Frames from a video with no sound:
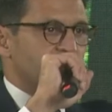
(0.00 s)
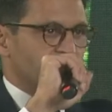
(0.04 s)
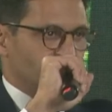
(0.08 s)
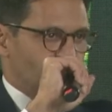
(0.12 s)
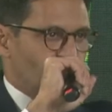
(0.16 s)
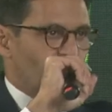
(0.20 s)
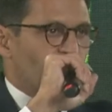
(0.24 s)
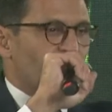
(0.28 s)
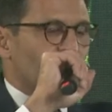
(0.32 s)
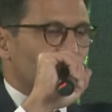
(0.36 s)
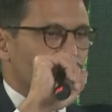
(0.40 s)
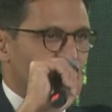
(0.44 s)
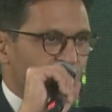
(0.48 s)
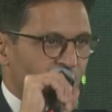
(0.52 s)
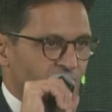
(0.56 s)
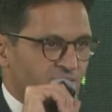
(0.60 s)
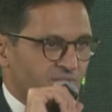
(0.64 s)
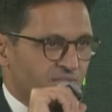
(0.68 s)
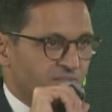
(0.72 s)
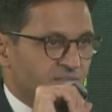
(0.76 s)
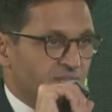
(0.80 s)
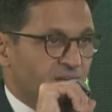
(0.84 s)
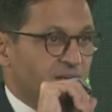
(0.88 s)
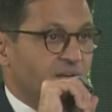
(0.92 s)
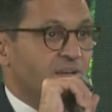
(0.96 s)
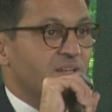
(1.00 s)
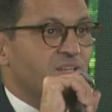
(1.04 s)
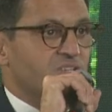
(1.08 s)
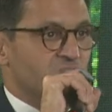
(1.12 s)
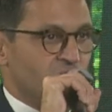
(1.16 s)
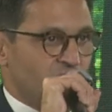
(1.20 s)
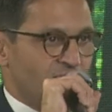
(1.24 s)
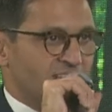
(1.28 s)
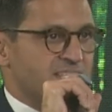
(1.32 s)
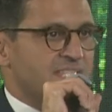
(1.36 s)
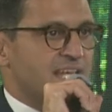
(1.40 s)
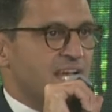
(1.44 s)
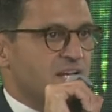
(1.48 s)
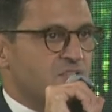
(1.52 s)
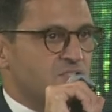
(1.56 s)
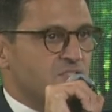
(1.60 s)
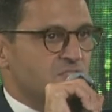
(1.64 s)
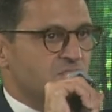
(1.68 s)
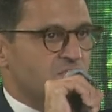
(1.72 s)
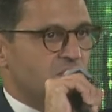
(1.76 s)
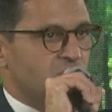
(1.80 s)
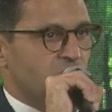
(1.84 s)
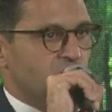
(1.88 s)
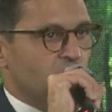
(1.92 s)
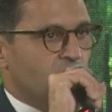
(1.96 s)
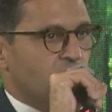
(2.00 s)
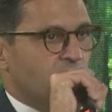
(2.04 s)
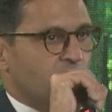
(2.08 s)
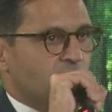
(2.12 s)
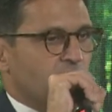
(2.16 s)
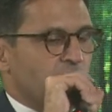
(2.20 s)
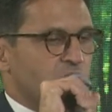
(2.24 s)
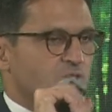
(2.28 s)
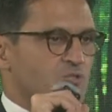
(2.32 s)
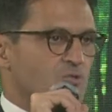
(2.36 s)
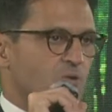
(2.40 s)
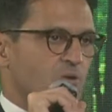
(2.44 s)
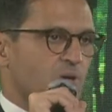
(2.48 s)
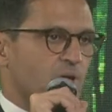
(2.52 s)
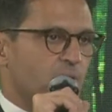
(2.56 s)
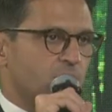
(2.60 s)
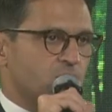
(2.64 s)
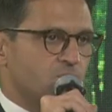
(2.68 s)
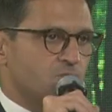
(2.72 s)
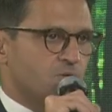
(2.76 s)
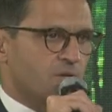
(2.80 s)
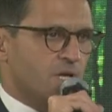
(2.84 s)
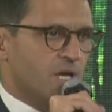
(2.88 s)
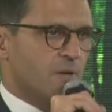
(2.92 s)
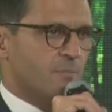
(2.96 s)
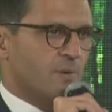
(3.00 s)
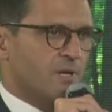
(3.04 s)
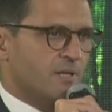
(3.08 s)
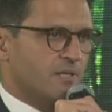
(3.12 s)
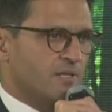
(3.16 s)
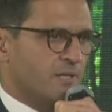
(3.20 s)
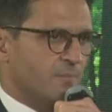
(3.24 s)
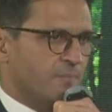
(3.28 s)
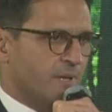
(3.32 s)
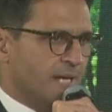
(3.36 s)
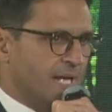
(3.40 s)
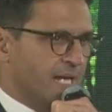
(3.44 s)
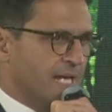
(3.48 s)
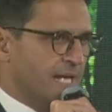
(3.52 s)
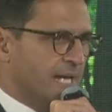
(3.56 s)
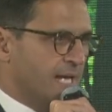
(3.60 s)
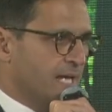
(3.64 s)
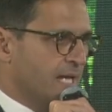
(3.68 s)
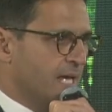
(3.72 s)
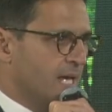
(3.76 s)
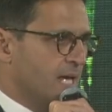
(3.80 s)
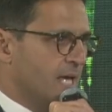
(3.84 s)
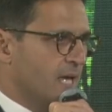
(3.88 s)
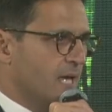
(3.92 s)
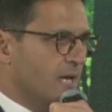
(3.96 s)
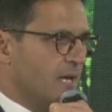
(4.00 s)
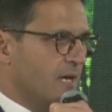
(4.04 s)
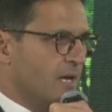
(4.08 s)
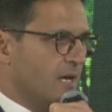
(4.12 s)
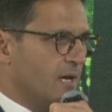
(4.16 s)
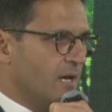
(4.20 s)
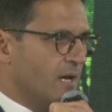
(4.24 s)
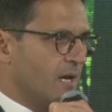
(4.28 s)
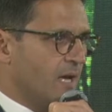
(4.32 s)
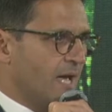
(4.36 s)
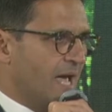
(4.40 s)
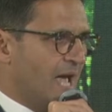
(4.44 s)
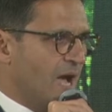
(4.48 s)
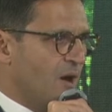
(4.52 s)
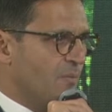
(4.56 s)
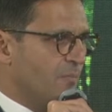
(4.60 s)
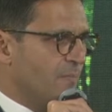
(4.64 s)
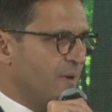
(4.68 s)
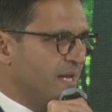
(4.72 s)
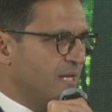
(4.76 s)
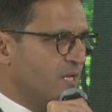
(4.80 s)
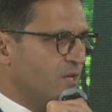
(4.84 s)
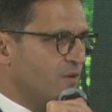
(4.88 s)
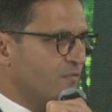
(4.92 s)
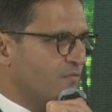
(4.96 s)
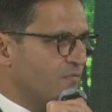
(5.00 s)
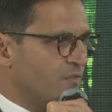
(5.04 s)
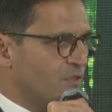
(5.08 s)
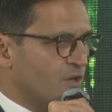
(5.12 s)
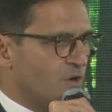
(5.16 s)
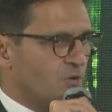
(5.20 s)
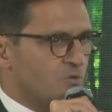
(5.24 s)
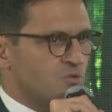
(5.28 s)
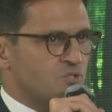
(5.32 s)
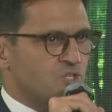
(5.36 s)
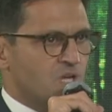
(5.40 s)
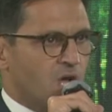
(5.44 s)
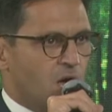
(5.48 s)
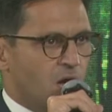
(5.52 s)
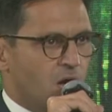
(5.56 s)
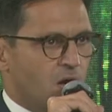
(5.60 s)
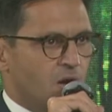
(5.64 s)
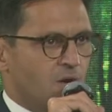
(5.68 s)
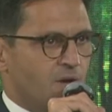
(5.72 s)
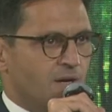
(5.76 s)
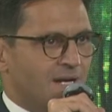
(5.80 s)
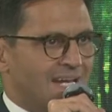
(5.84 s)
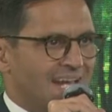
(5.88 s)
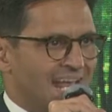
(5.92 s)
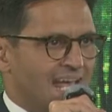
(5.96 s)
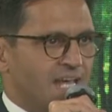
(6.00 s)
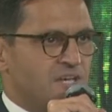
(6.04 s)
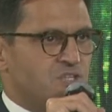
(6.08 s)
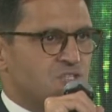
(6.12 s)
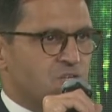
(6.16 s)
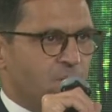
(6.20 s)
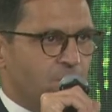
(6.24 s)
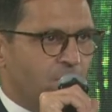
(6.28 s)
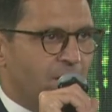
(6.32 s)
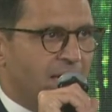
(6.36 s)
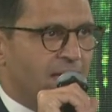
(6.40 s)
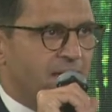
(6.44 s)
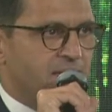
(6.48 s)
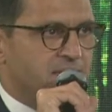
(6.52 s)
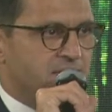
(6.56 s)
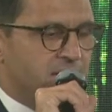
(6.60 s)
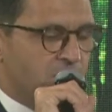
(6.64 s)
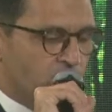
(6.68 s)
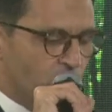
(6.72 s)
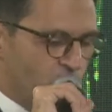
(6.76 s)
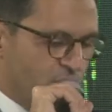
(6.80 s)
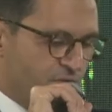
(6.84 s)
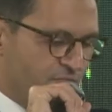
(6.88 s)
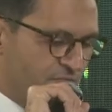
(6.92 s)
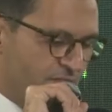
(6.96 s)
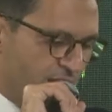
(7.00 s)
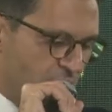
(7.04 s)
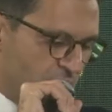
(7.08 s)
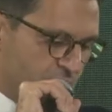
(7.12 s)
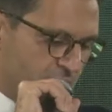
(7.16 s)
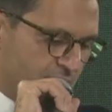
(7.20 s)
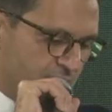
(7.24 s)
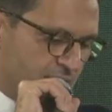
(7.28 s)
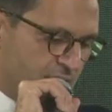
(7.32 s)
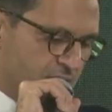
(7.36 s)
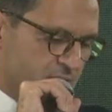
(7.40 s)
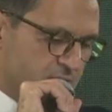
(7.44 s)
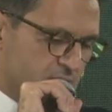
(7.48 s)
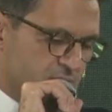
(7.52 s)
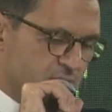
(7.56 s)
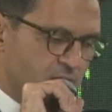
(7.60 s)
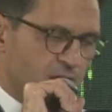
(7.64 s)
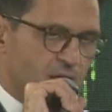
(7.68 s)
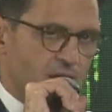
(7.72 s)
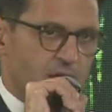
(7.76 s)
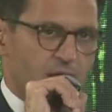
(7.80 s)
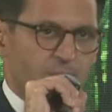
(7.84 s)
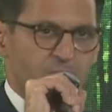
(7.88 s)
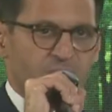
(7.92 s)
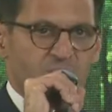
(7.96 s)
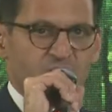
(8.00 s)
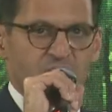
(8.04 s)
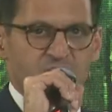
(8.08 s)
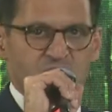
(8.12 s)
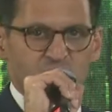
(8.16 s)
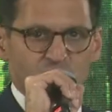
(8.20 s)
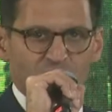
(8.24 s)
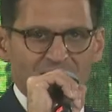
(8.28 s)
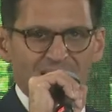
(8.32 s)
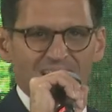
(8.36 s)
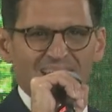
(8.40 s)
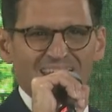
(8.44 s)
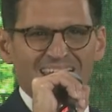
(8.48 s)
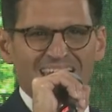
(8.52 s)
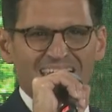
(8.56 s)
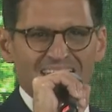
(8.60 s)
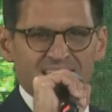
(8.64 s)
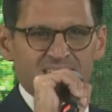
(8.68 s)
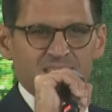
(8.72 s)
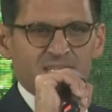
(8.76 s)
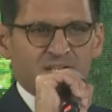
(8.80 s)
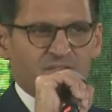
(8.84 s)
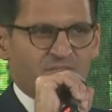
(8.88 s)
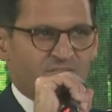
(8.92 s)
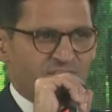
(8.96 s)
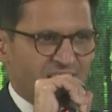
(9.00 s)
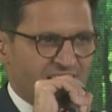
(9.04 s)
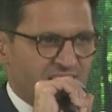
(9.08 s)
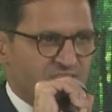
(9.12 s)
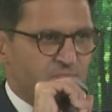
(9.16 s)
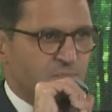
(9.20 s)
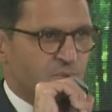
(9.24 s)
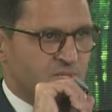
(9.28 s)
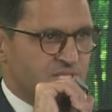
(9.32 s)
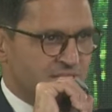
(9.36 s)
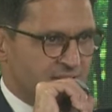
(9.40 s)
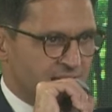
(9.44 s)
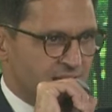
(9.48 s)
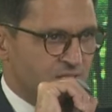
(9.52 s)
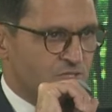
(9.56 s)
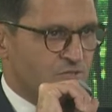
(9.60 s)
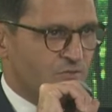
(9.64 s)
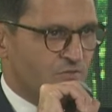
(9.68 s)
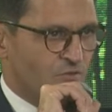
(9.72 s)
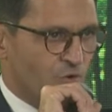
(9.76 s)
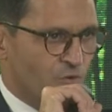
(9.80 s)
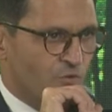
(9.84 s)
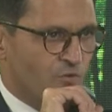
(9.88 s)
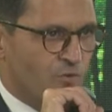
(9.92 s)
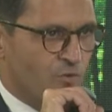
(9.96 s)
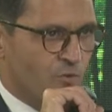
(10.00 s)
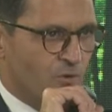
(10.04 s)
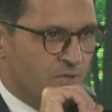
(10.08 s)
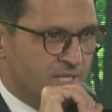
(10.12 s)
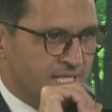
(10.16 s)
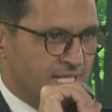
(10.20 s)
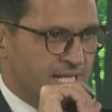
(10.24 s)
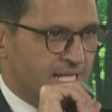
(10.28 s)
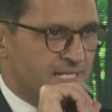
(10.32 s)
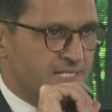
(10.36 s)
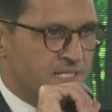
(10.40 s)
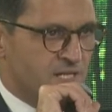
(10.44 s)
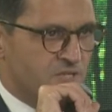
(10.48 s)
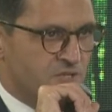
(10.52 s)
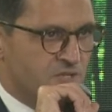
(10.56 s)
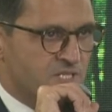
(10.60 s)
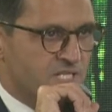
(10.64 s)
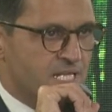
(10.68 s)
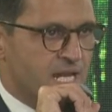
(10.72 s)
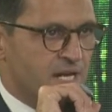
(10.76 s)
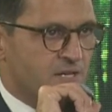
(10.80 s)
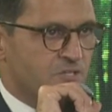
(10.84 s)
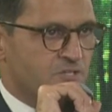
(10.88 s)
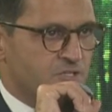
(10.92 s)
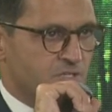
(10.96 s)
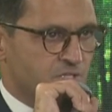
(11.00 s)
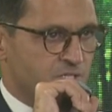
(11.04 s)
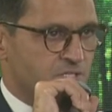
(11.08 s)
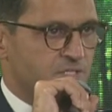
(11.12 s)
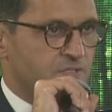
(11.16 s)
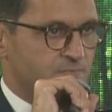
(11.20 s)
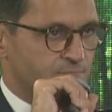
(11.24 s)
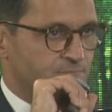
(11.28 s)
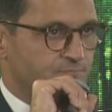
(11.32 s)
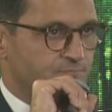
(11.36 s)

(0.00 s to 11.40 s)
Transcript: all the transactions that John was talking about at the beginning, how many of those are nature-based? And we found that is really less than 5% of overall deals and transactions,